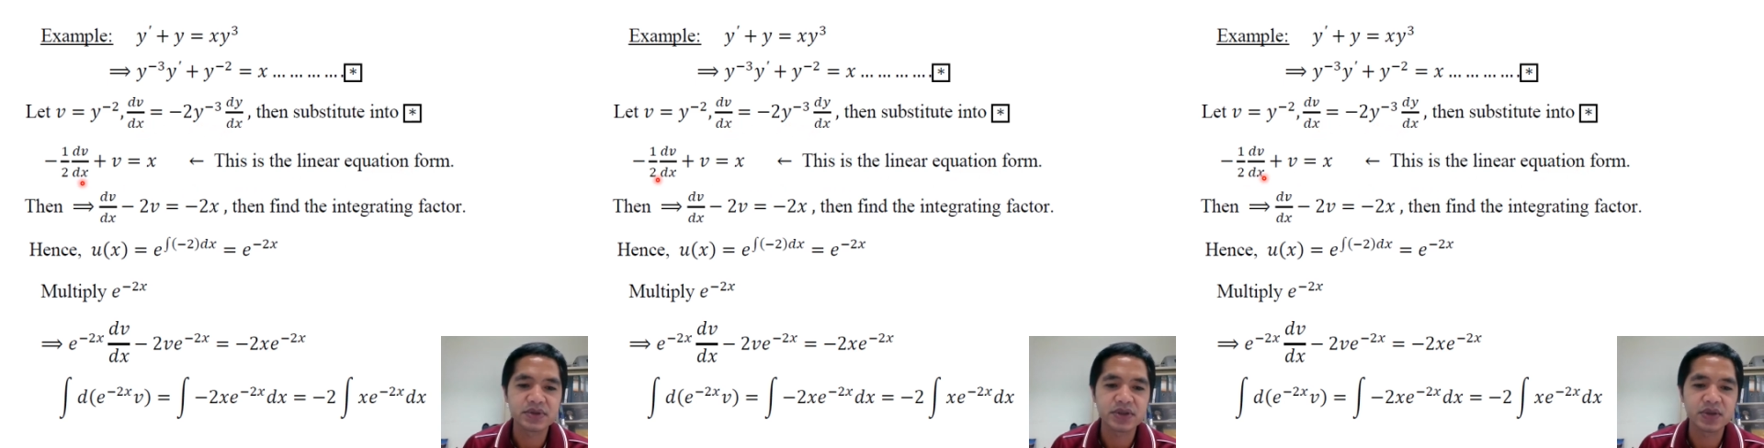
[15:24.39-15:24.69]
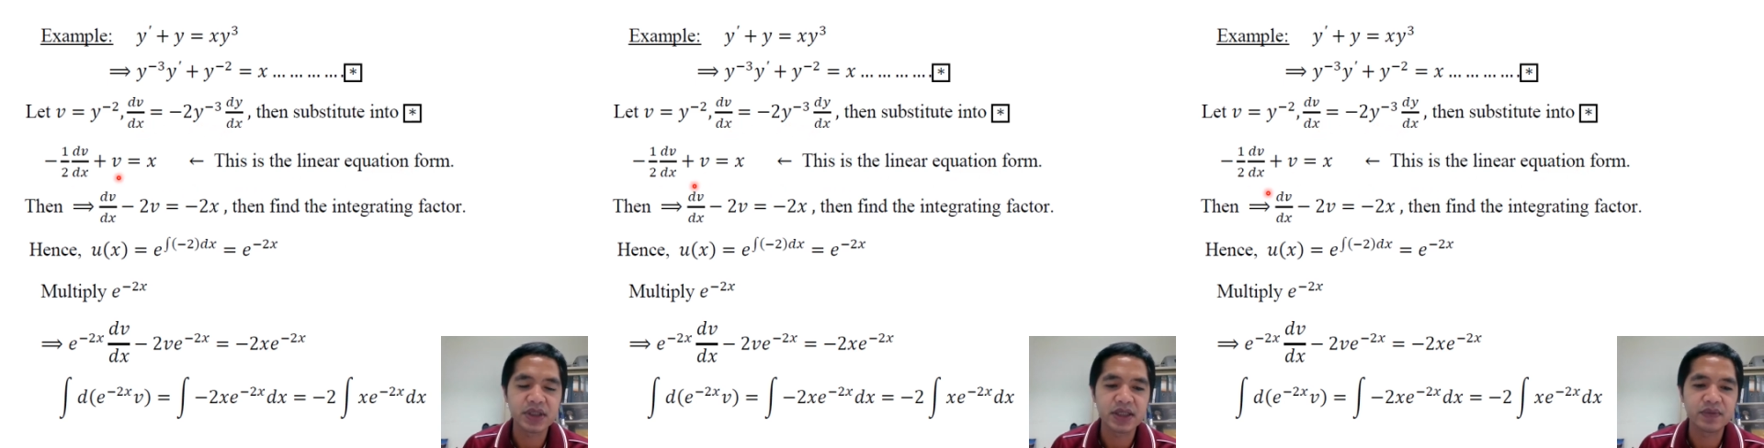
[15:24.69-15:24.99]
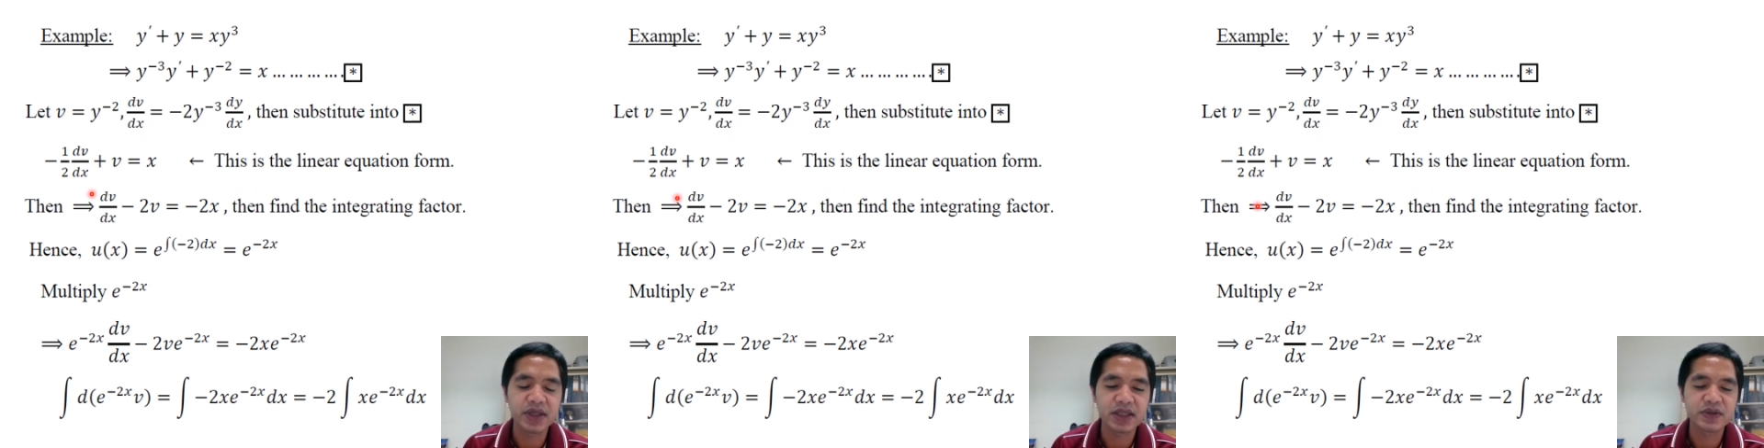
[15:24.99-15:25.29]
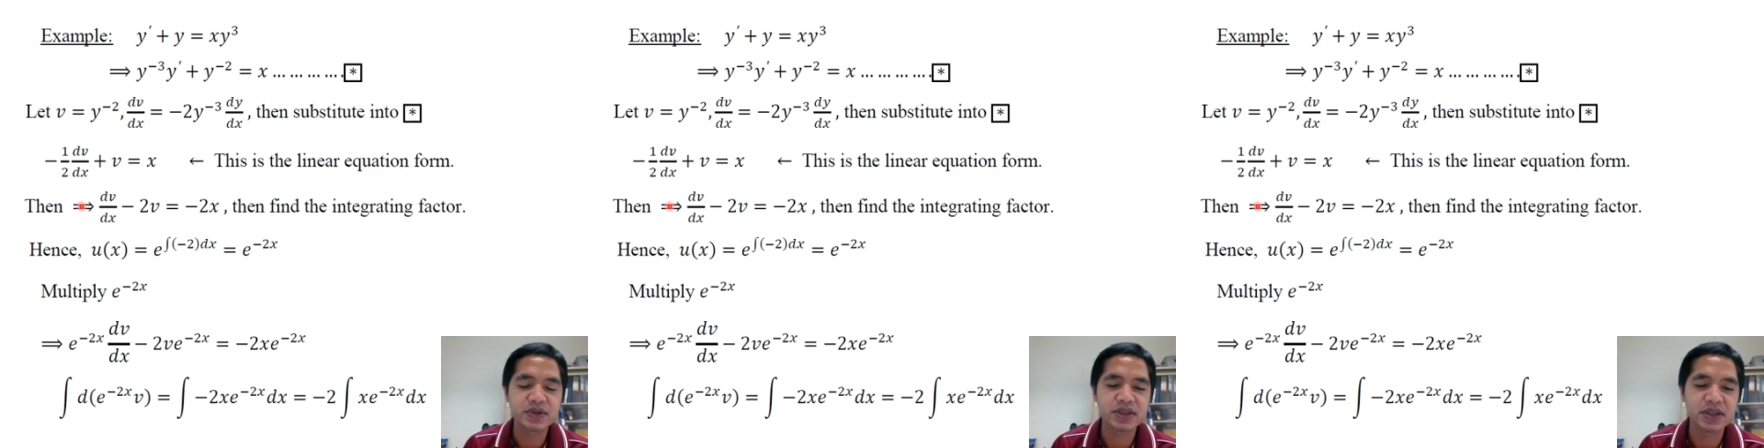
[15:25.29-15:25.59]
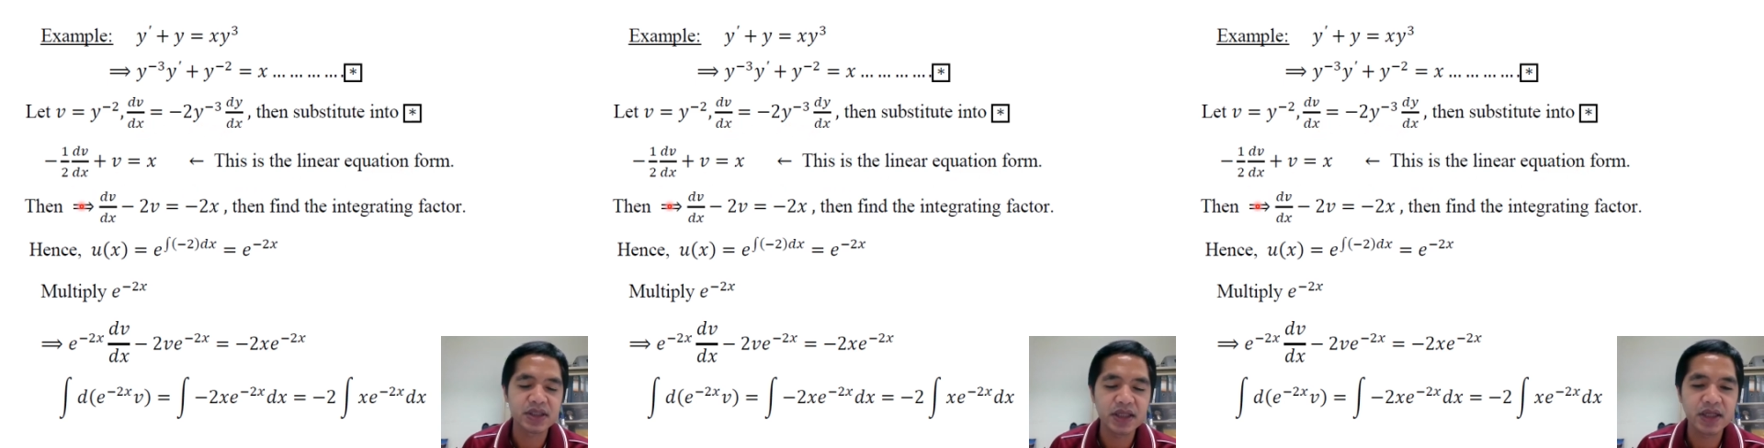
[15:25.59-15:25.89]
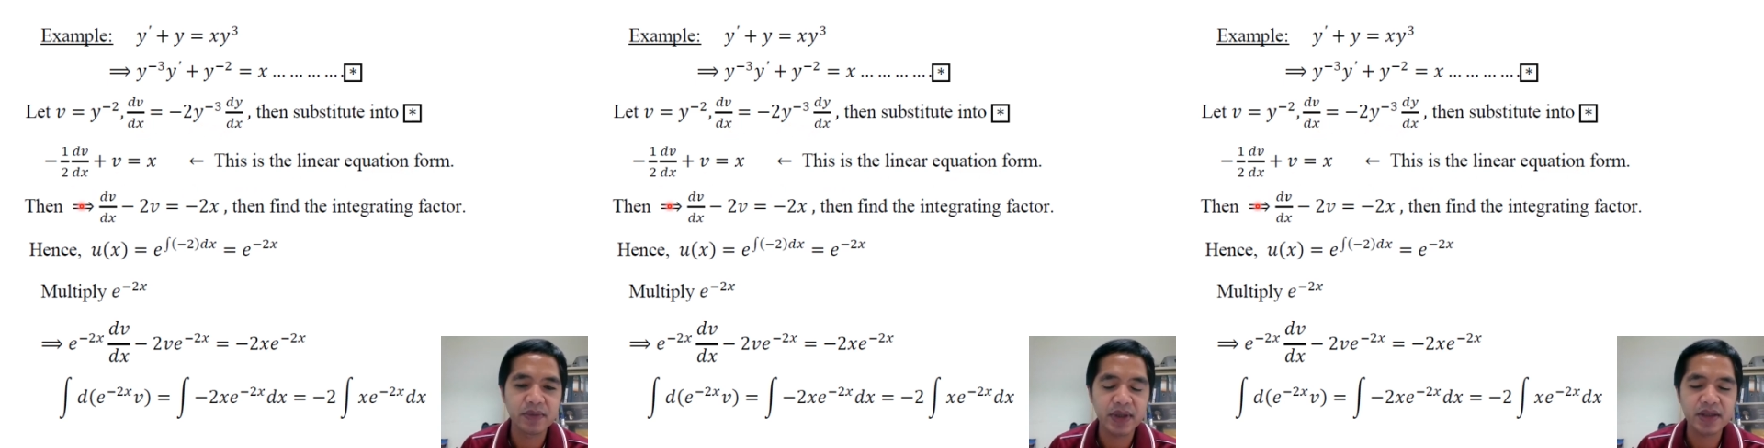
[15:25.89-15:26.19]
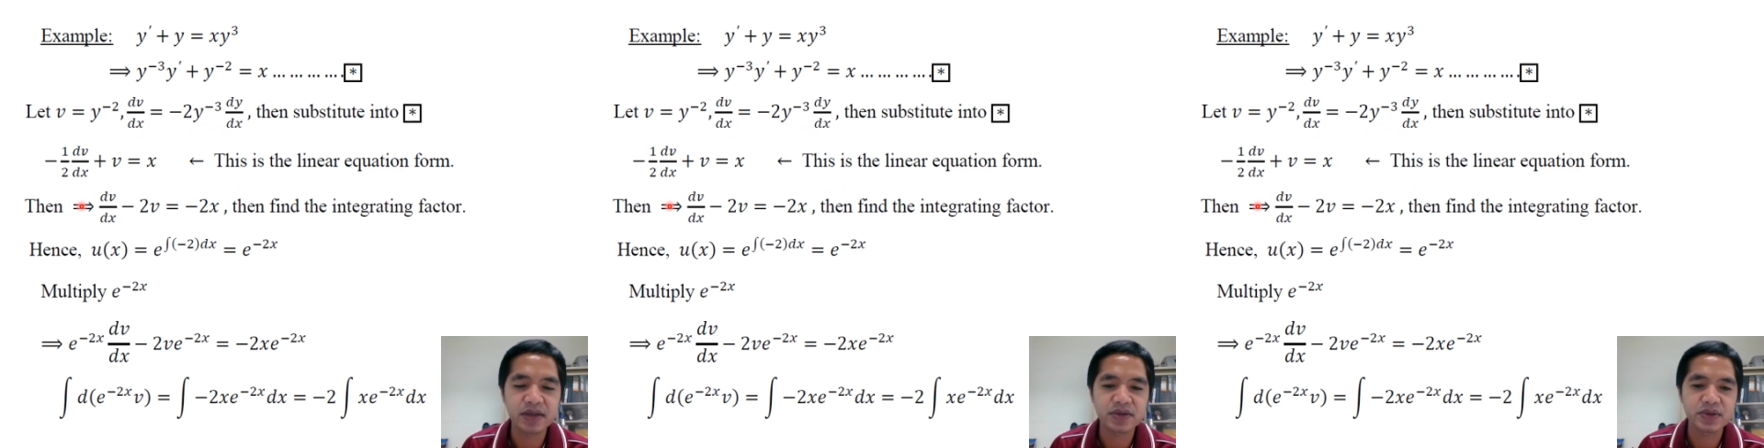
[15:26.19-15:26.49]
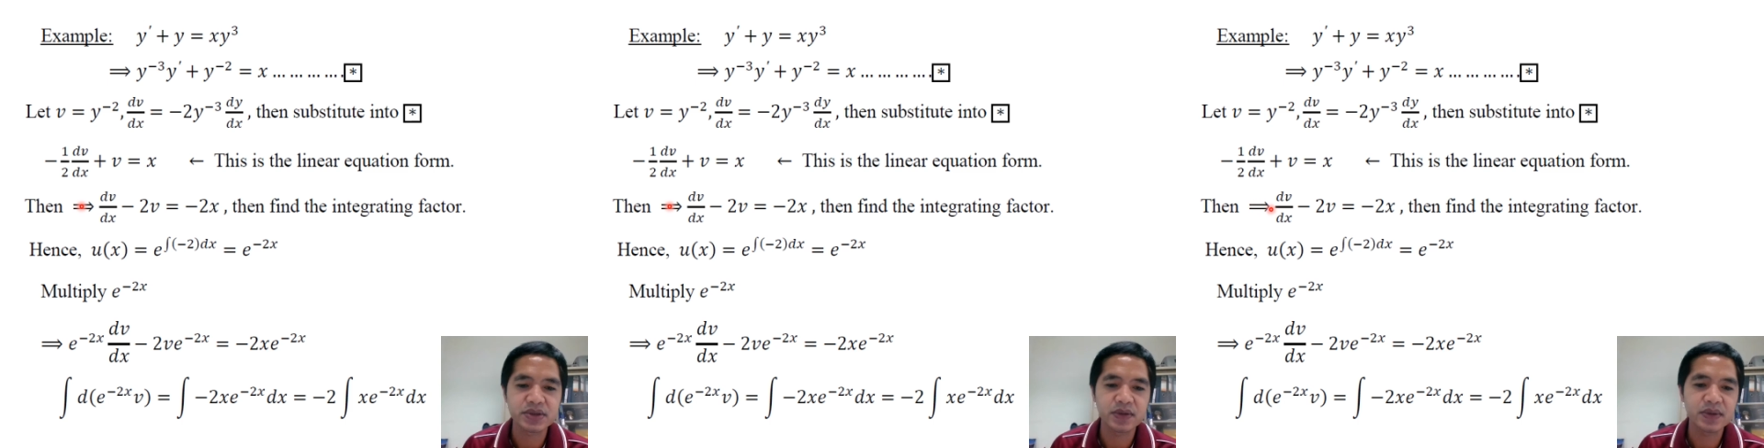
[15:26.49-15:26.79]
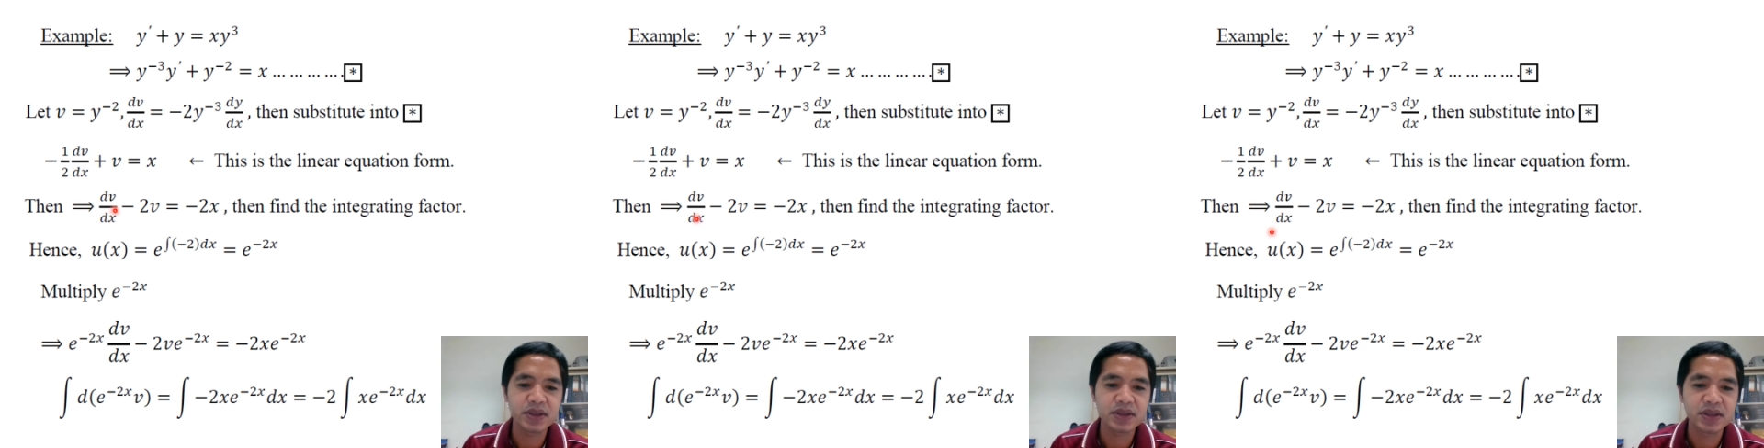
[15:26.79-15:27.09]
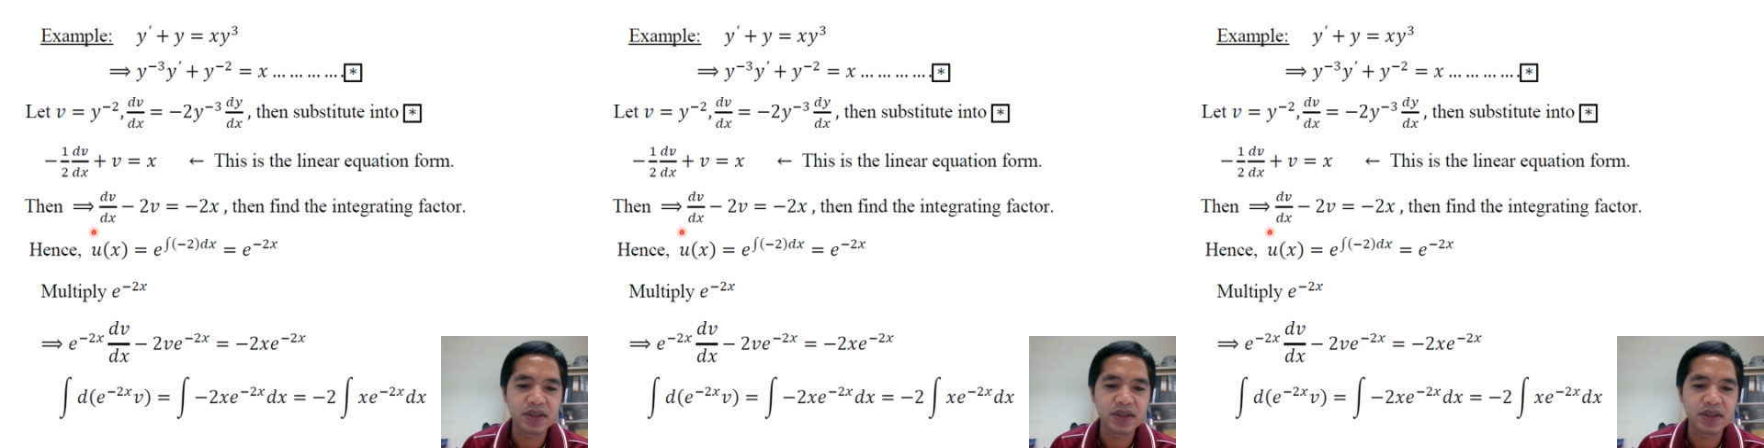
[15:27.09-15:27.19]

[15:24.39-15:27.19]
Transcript: so then we can use the linear method to solve it.